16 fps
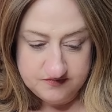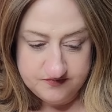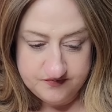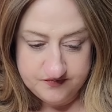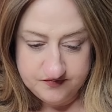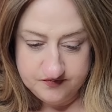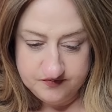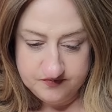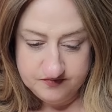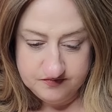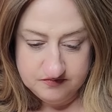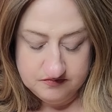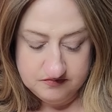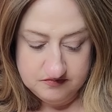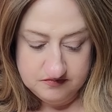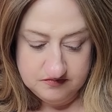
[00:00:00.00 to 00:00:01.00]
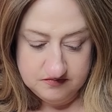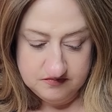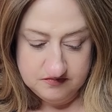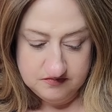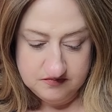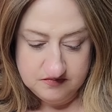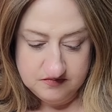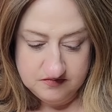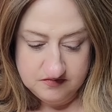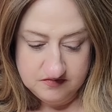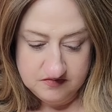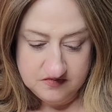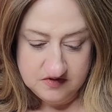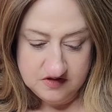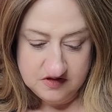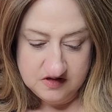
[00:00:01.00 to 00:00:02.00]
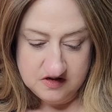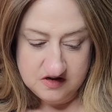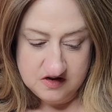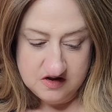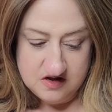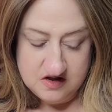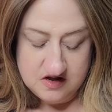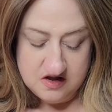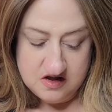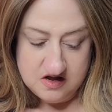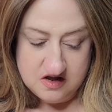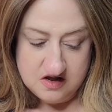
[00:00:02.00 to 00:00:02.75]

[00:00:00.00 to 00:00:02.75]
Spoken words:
(no one is talking)